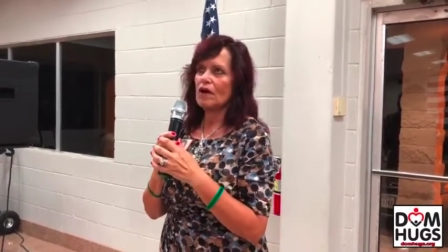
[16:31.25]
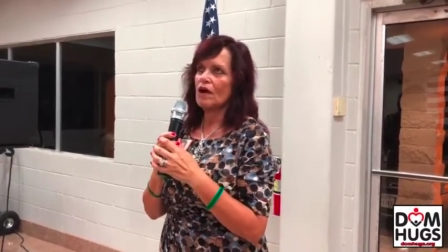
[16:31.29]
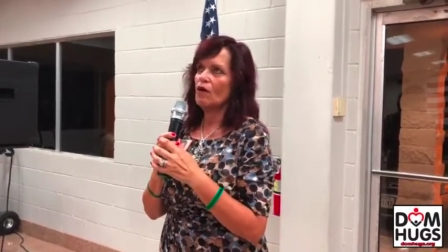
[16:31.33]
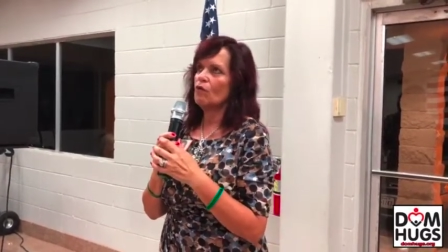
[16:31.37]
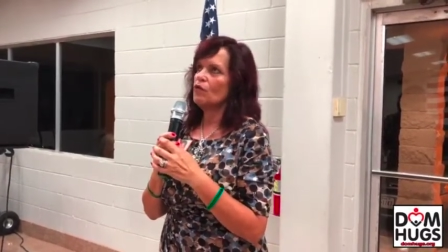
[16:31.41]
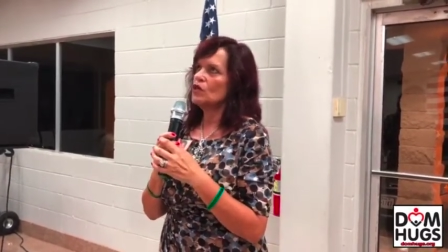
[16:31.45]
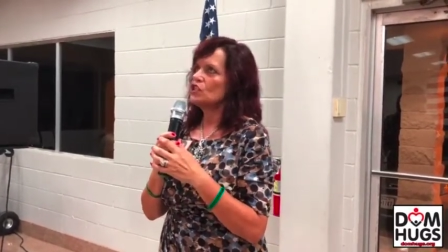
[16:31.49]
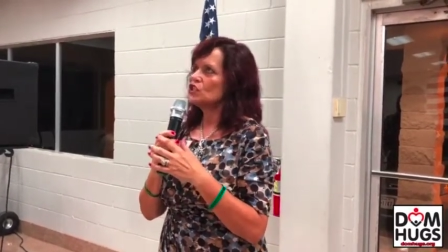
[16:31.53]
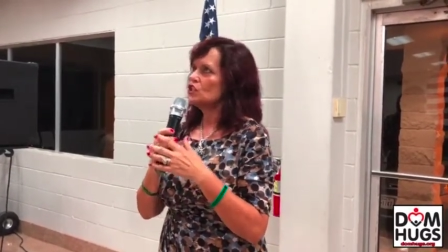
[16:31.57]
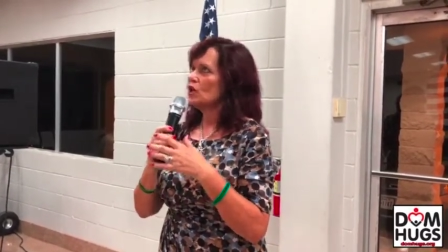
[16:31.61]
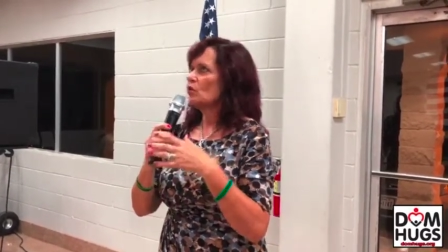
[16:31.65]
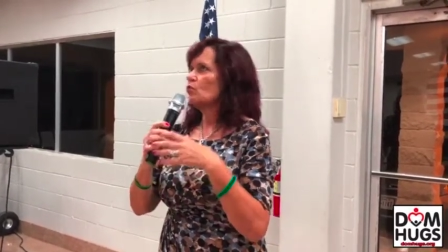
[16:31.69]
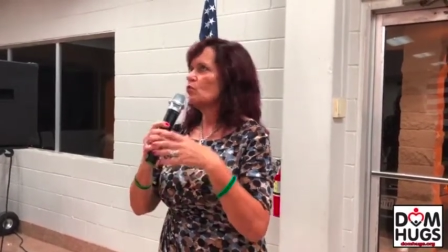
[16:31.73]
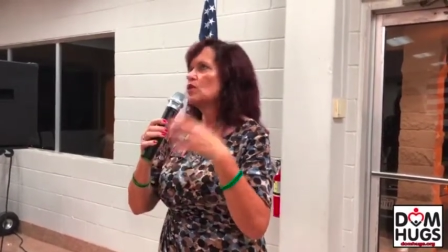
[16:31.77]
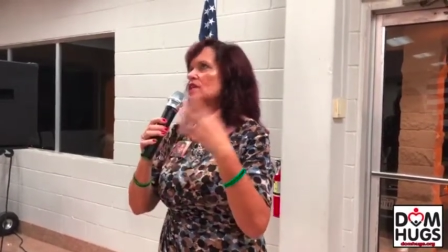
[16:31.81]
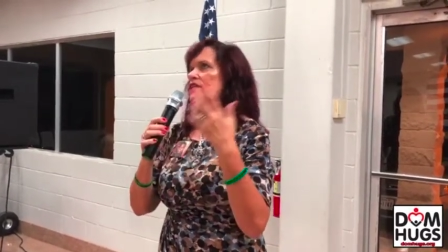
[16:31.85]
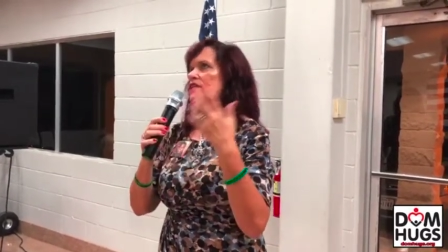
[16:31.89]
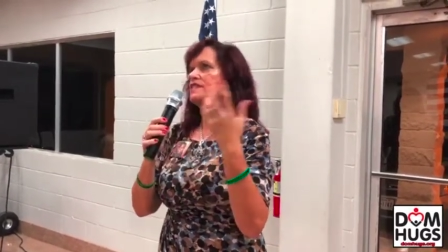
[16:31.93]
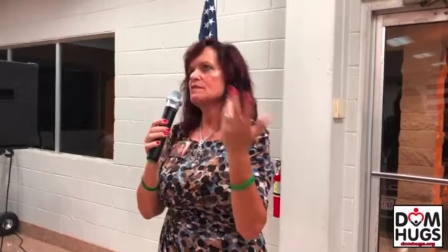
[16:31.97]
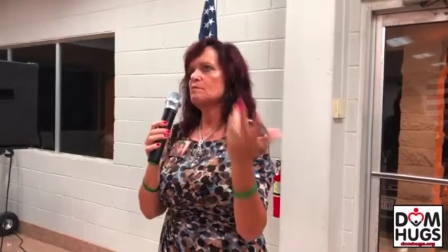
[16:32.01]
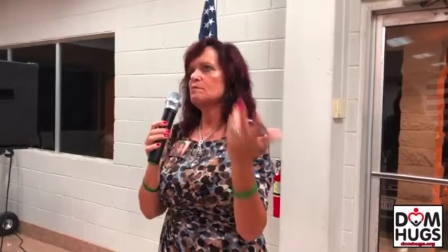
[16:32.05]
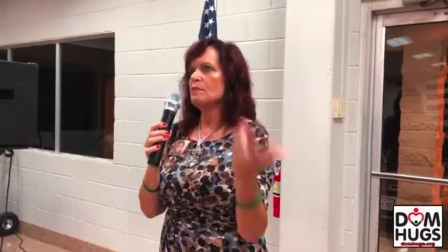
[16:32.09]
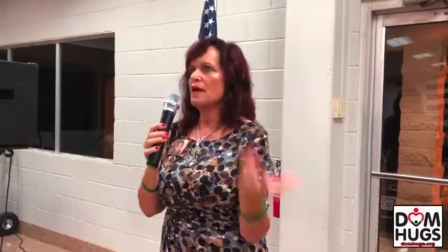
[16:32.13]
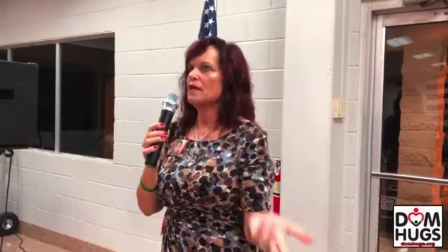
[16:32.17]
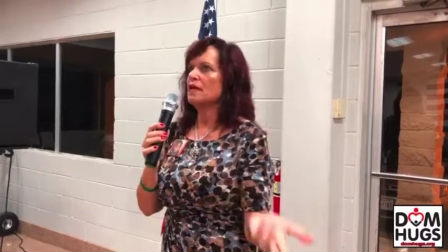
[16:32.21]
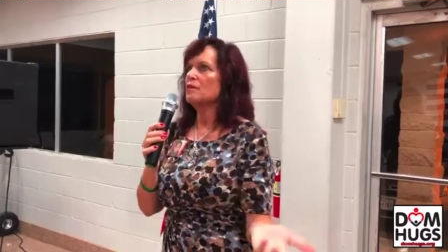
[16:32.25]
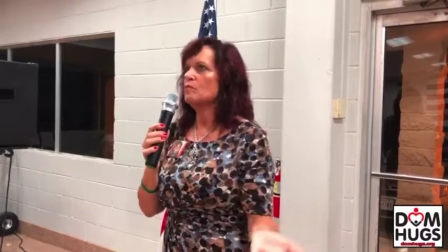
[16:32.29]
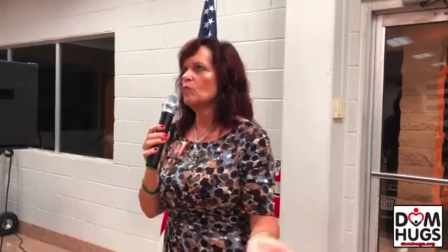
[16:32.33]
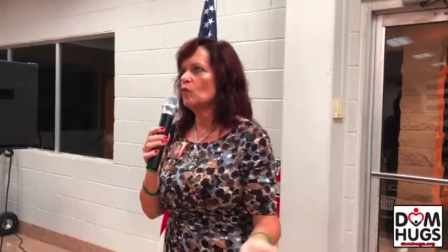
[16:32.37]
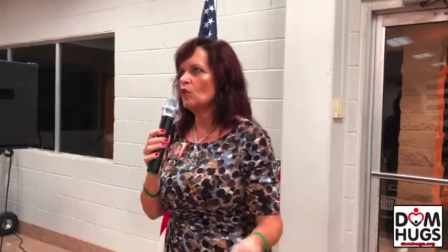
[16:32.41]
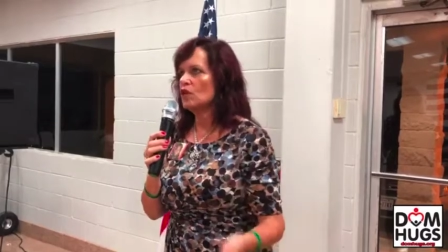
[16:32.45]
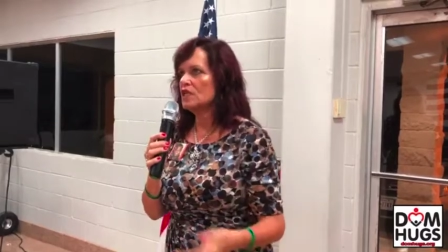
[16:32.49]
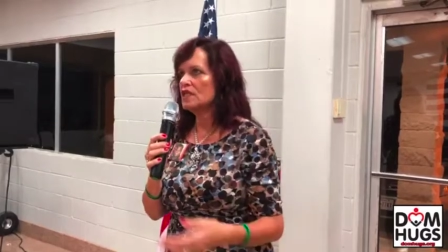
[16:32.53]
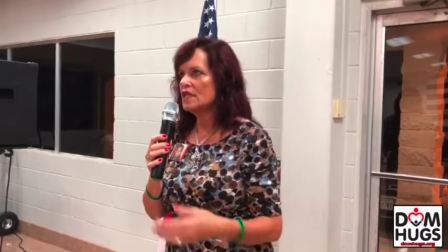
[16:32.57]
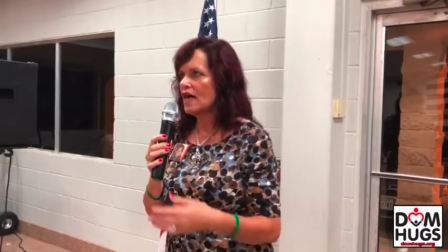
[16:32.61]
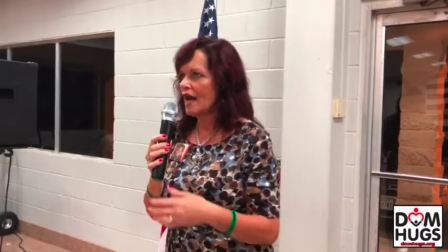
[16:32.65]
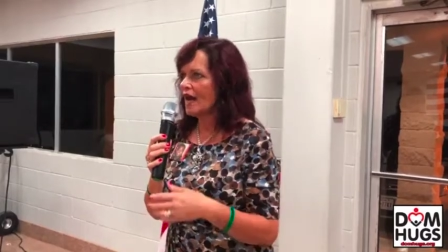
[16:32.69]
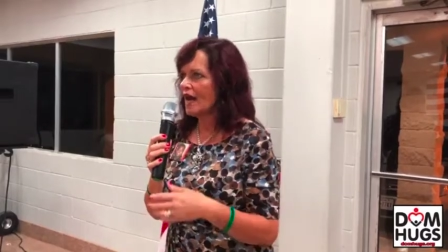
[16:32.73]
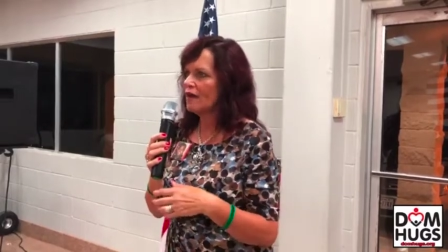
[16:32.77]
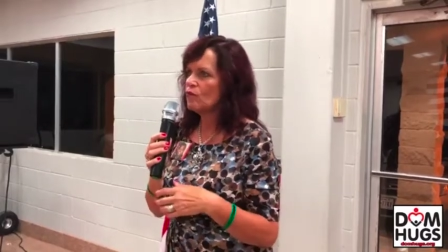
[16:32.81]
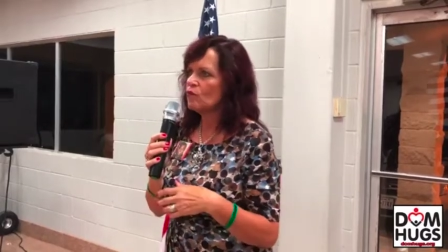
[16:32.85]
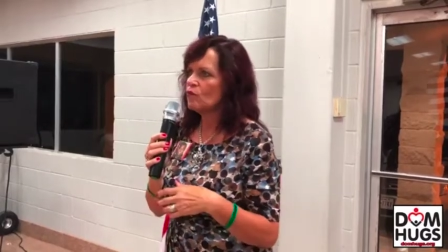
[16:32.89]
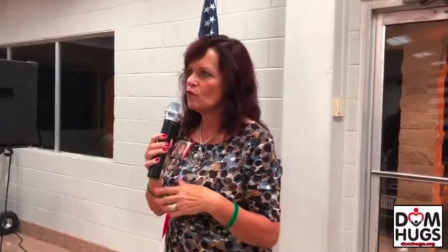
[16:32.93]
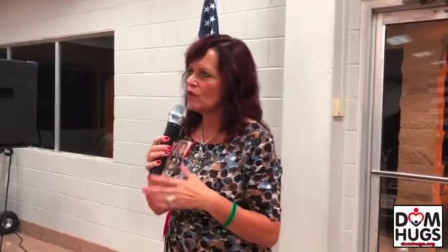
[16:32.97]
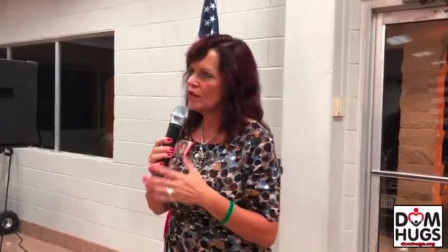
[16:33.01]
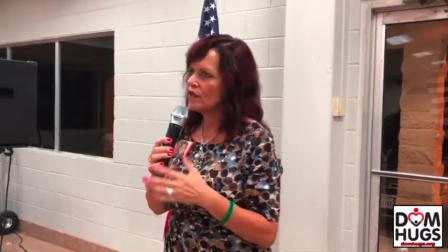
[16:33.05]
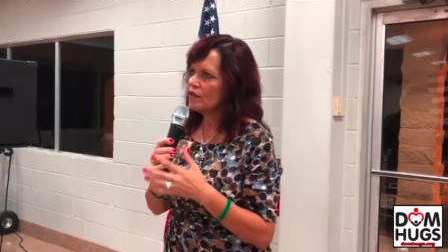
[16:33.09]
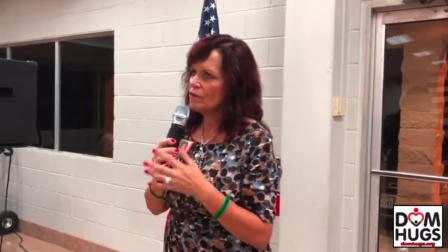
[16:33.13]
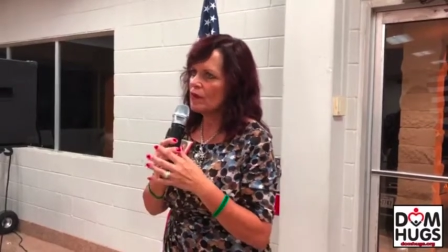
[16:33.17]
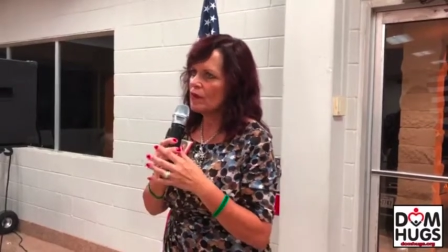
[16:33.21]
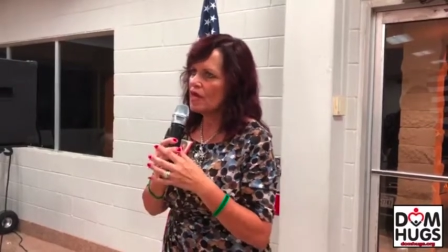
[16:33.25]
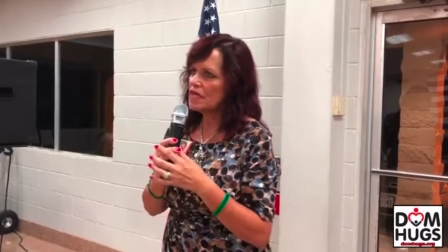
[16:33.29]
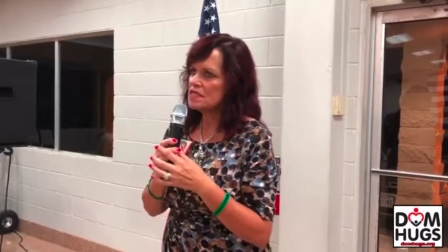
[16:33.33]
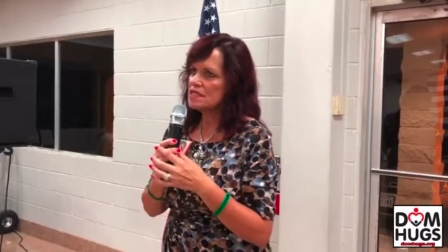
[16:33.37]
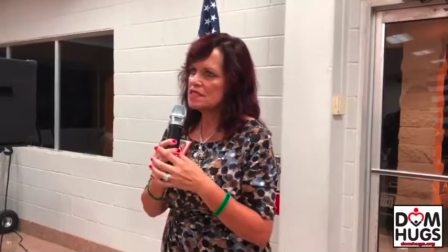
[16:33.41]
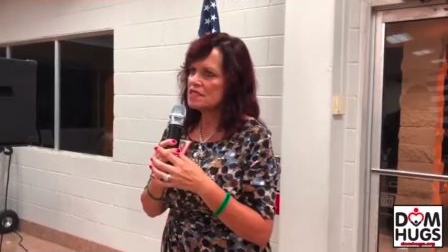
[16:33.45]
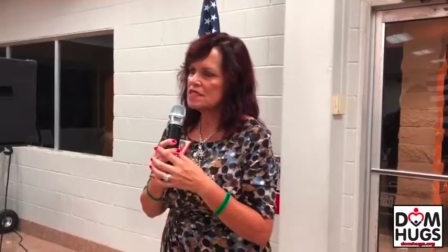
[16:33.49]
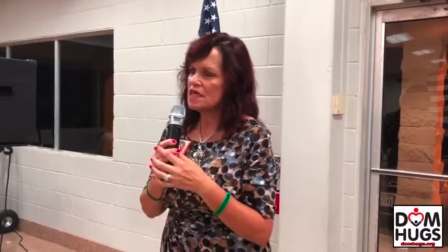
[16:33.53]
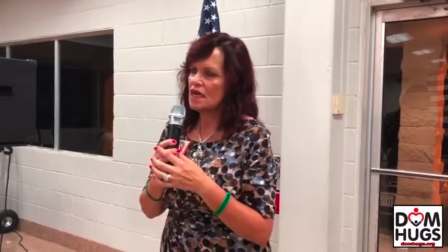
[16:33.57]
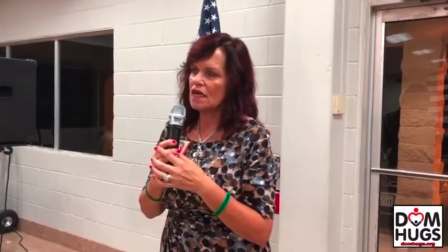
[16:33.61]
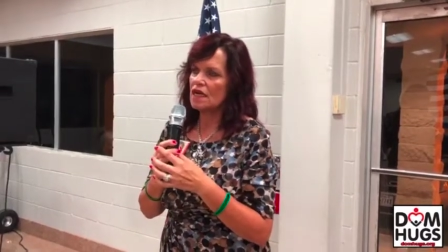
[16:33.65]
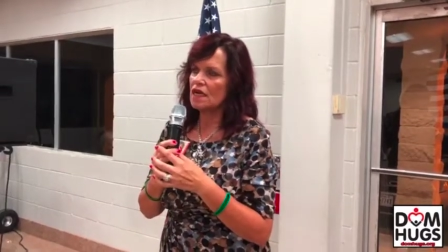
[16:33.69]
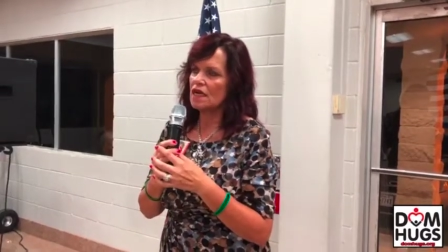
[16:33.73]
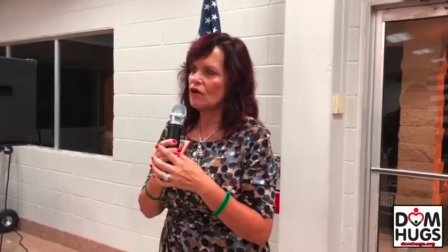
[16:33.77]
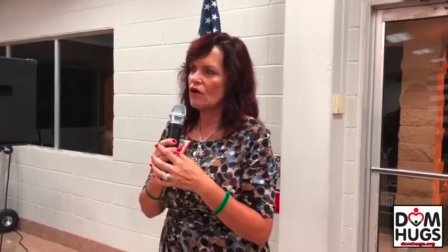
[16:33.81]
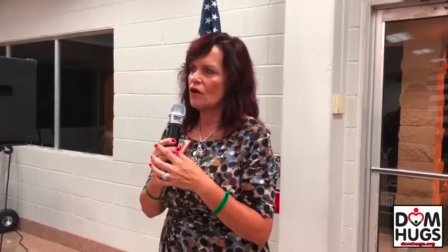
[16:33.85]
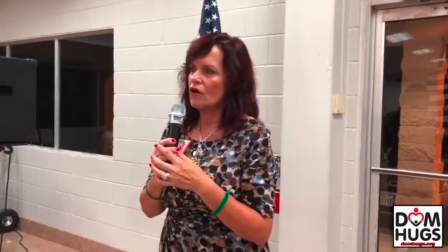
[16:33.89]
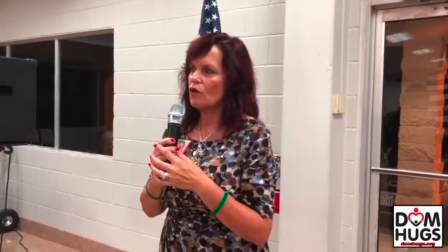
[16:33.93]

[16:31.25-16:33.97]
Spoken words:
I wish I would have spent more time with my son,